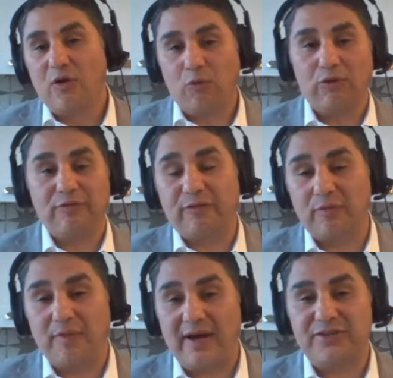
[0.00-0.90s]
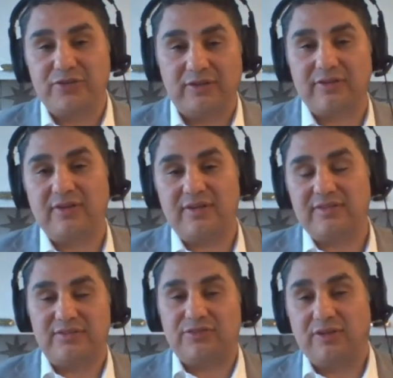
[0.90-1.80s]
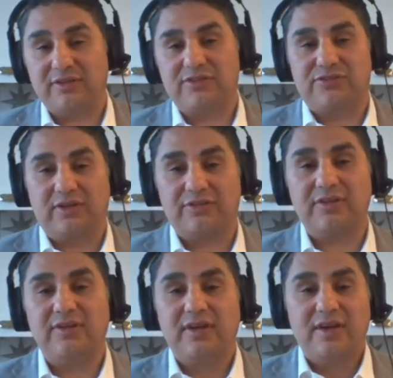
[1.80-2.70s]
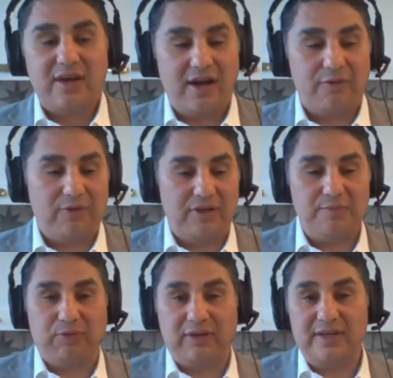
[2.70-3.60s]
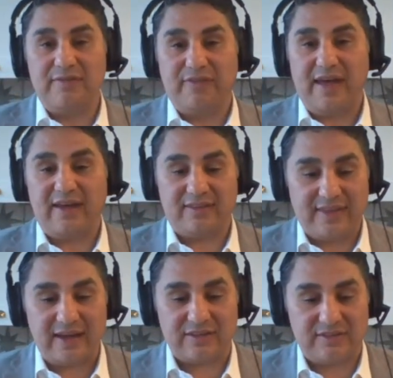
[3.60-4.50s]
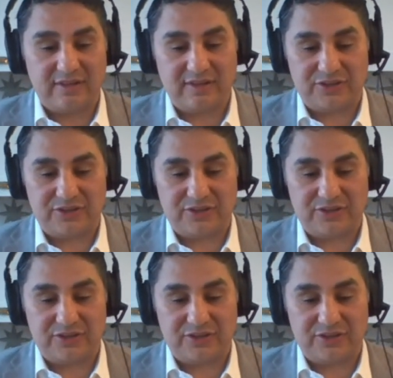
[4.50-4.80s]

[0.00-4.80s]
world for my children and children's children. I really believe that that the